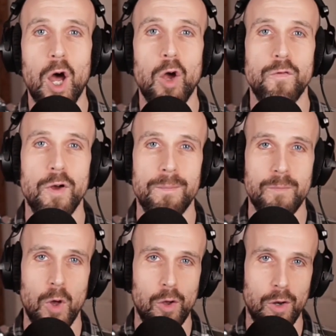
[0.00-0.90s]
over
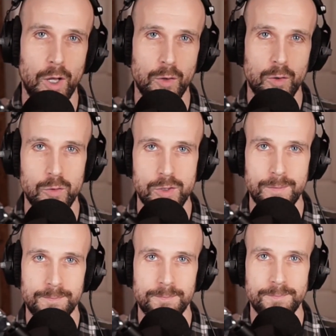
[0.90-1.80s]
on Locals.
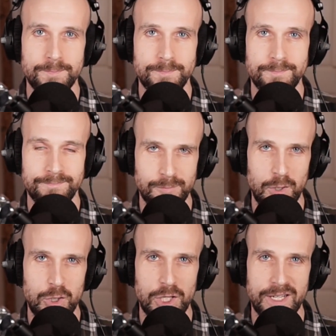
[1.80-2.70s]

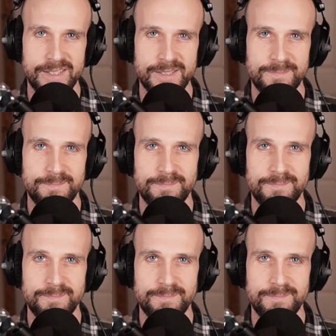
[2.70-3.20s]
Cheers.